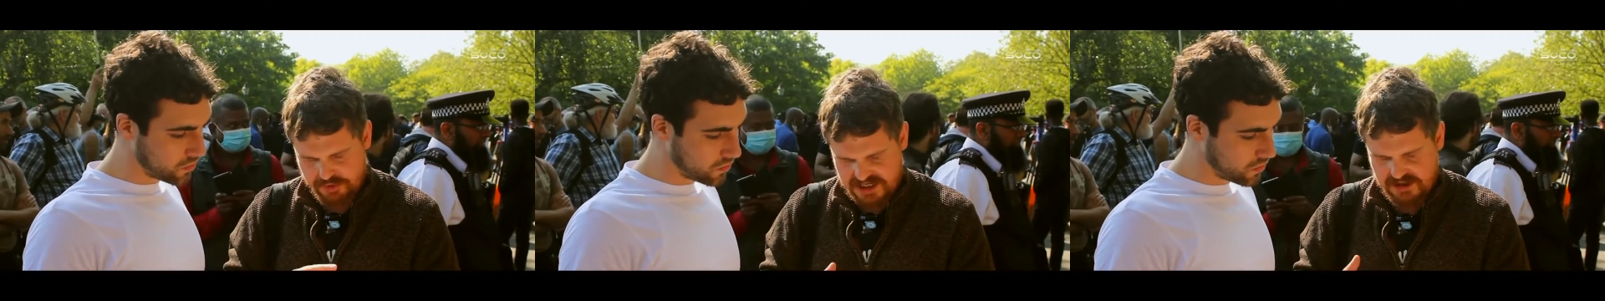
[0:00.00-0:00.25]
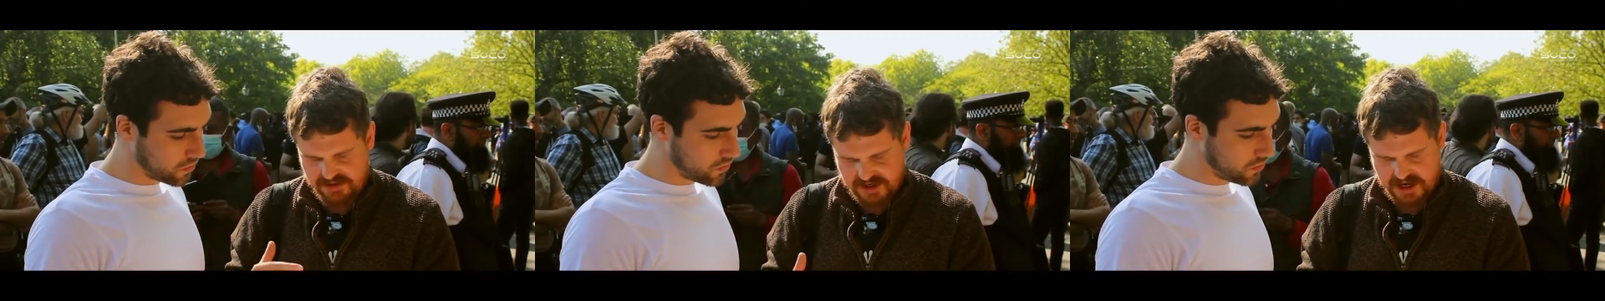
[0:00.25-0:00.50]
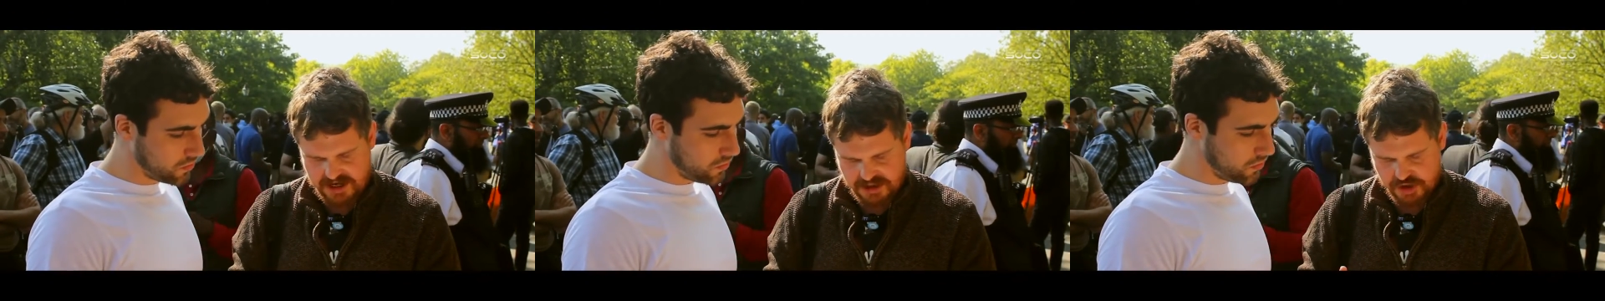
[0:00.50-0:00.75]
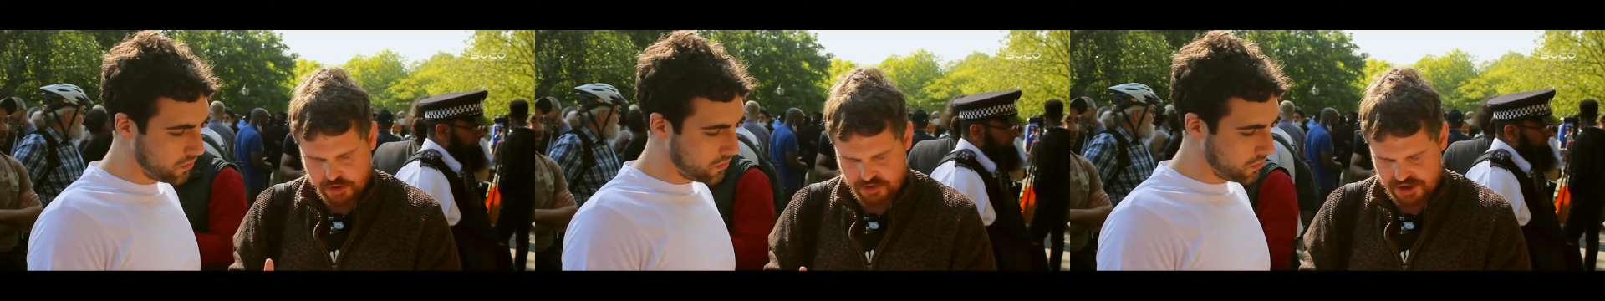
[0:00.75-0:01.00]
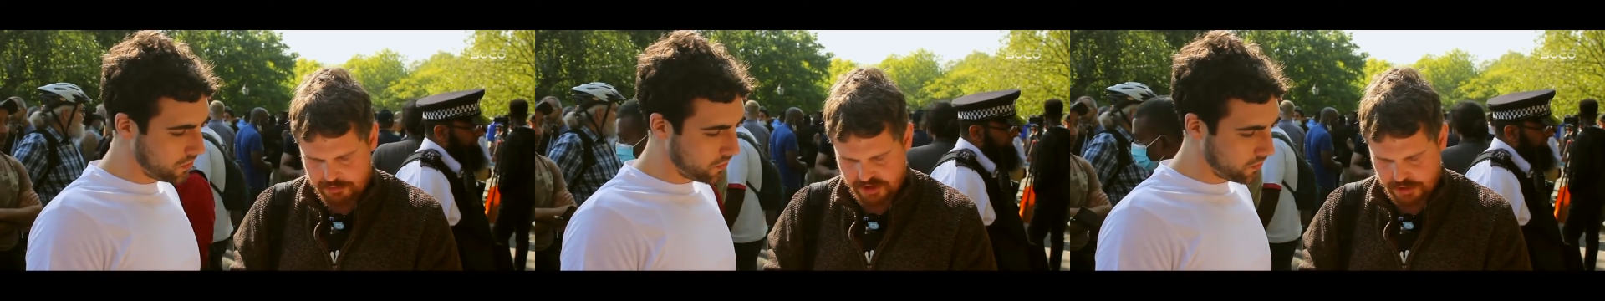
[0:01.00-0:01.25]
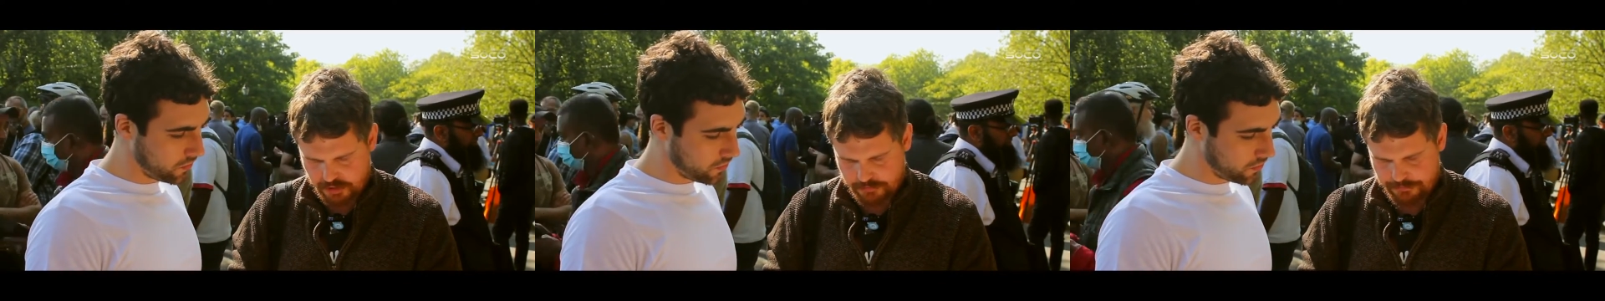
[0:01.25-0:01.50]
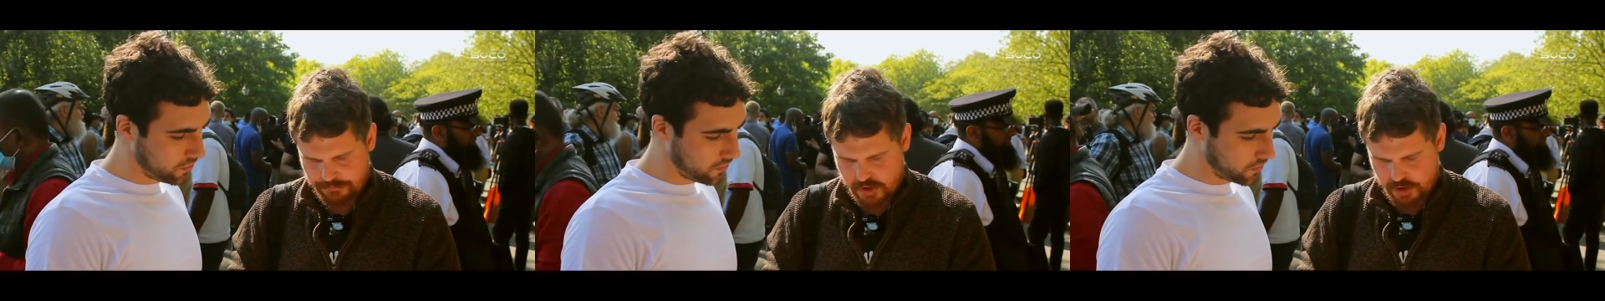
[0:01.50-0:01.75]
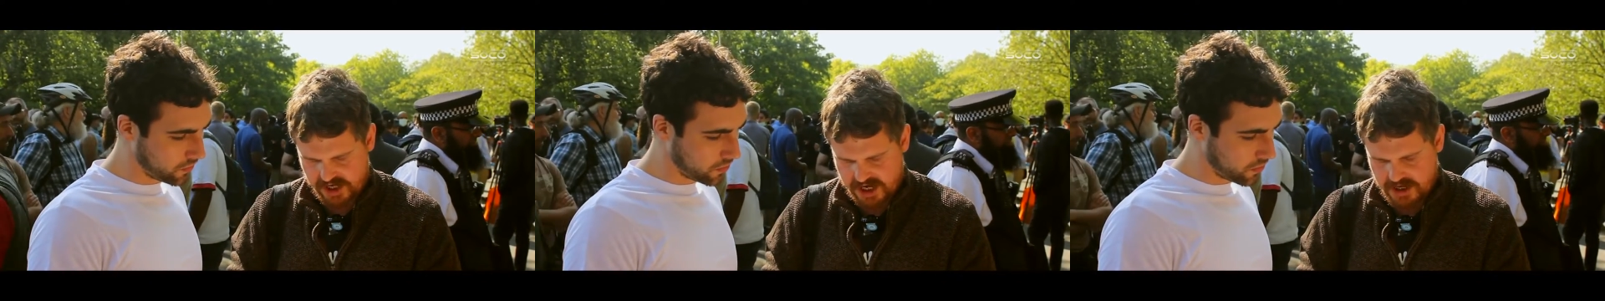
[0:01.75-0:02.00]
Speaker 1: be the angel Jibril,
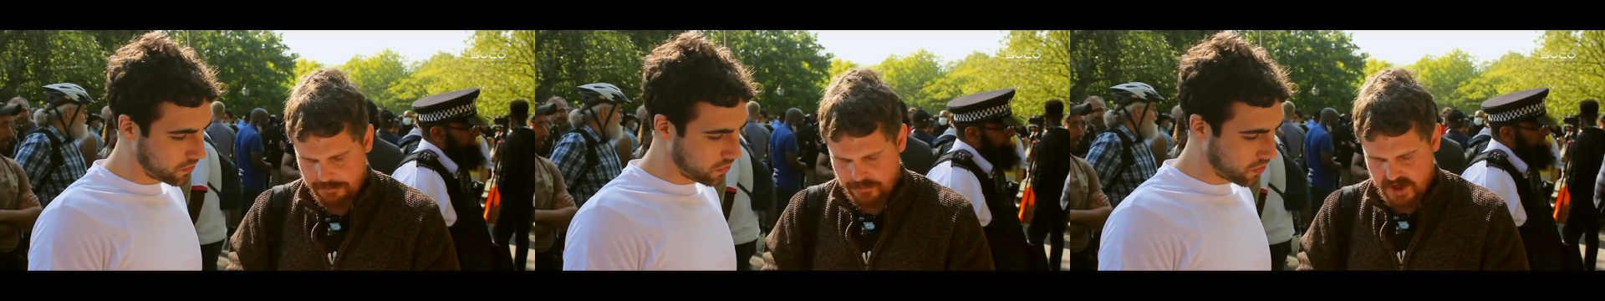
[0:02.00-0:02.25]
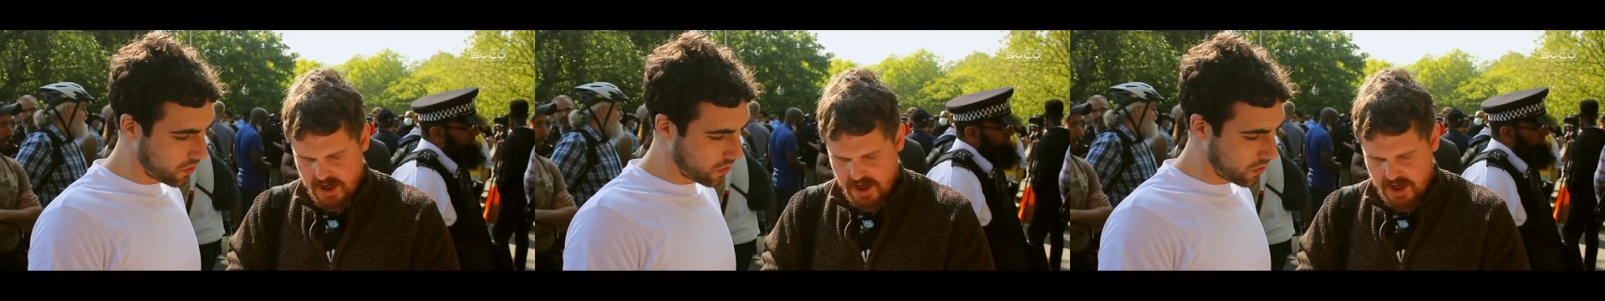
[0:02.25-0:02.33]
okay?